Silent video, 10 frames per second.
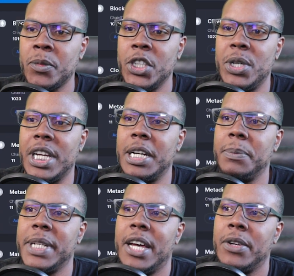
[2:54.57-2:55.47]
you can
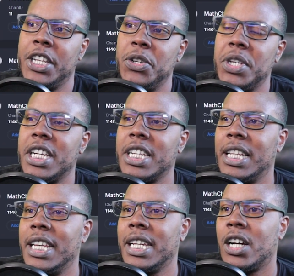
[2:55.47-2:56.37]
come down and you can
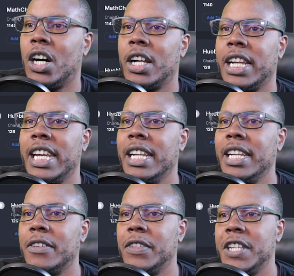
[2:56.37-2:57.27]
click on
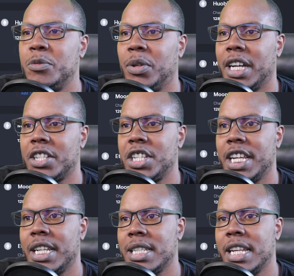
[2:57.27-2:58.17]
any of these
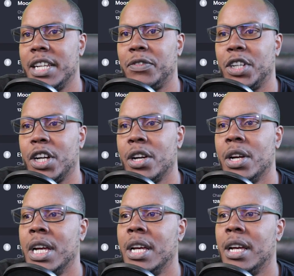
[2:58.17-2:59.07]
blockchains, and if they're
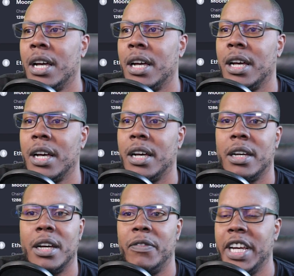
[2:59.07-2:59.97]

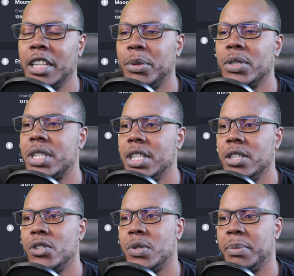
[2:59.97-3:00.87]
available to
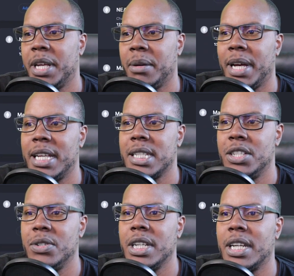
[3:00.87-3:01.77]
use with MetaMask, then
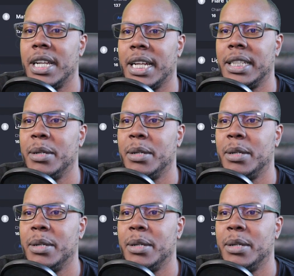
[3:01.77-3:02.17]
you can connect